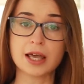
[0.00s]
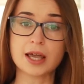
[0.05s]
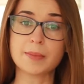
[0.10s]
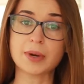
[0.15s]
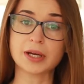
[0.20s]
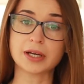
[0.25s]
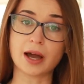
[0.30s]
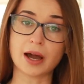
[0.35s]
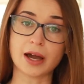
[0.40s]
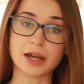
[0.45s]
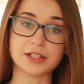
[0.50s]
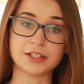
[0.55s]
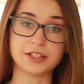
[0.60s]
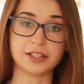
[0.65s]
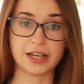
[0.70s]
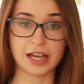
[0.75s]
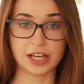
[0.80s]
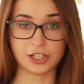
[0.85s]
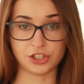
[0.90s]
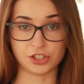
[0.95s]
among IT
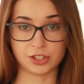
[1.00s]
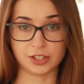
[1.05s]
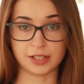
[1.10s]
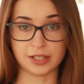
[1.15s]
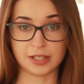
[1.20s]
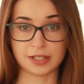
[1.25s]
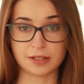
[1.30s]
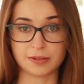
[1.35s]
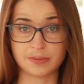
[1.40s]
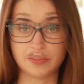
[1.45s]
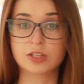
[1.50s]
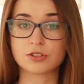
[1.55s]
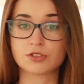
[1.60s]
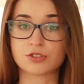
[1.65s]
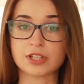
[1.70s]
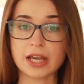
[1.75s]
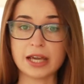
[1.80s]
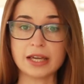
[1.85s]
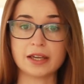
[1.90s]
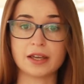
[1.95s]
agencies.
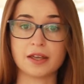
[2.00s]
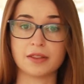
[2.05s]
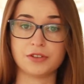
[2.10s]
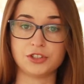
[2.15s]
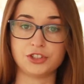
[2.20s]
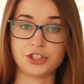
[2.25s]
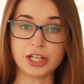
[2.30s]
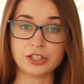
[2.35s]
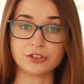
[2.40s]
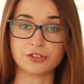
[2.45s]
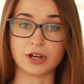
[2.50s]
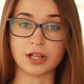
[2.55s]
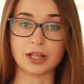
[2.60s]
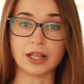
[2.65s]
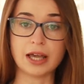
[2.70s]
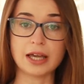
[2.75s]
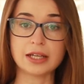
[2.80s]
Today, in general,